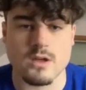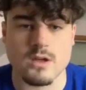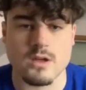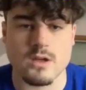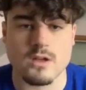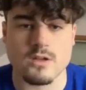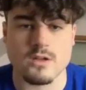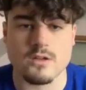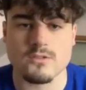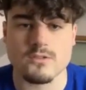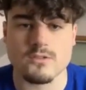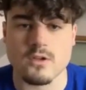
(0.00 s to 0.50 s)

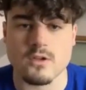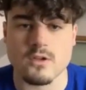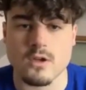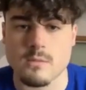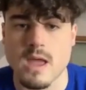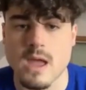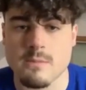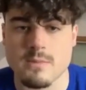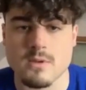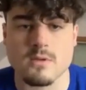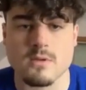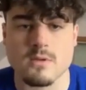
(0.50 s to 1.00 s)

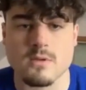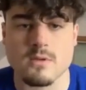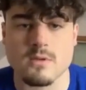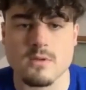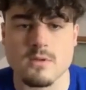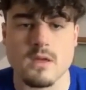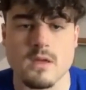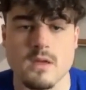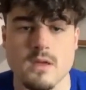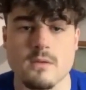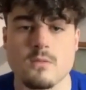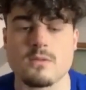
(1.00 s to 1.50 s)
with New Haven,
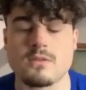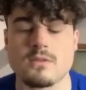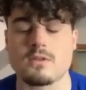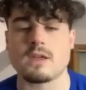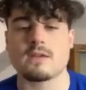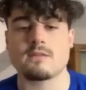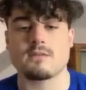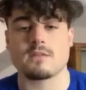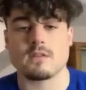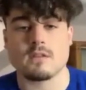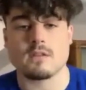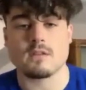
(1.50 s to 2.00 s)
for
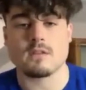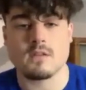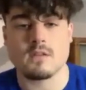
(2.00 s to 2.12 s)
sure.